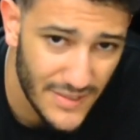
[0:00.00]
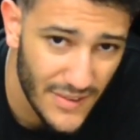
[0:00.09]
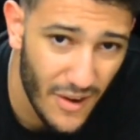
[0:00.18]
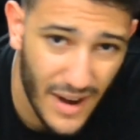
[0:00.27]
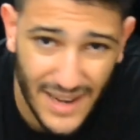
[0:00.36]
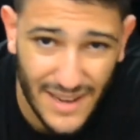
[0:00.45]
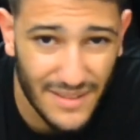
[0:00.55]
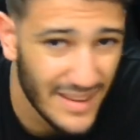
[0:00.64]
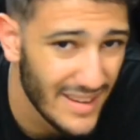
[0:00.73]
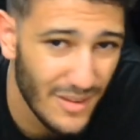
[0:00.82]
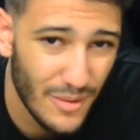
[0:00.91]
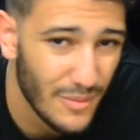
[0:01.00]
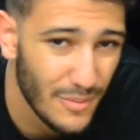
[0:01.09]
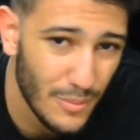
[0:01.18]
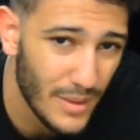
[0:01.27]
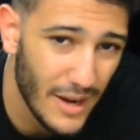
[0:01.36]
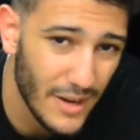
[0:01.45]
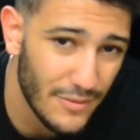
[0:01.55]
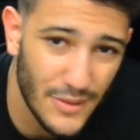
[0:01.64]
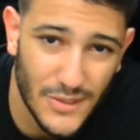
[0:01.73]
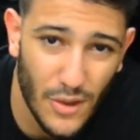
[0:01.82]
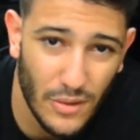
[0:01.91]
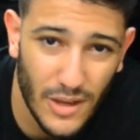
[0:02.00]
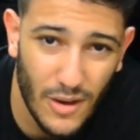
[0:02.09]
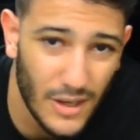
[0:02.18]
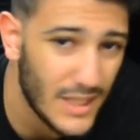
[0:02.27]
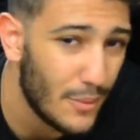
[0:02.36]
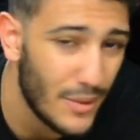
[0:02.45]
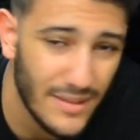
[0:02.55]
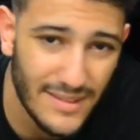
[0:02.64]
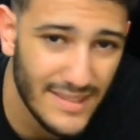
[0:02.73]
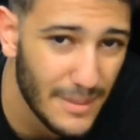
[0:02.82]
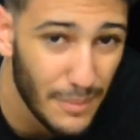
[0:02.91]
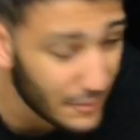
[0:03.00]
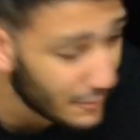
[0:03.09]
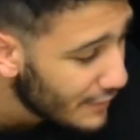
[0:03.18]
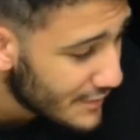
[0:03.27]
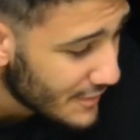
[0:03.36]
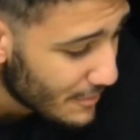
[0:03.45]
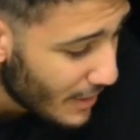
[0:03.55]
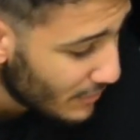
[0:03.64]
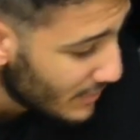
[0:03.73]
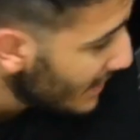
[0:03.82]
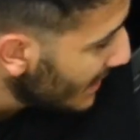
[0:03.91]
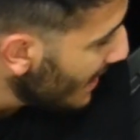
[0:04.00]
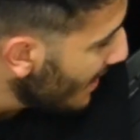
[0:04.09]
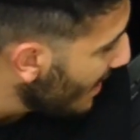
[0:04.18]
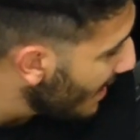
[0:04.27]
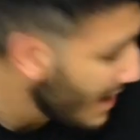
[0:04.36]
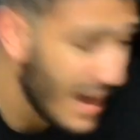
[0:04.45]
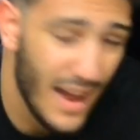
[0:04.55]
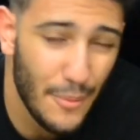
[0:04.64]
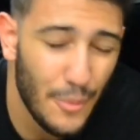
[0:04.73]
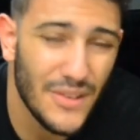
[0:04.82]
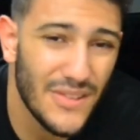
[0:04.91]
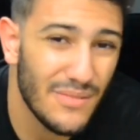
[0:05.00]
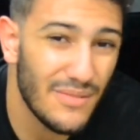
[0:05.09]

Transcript: car, and you know, when I first got the car and I wanted to take my friends around, it was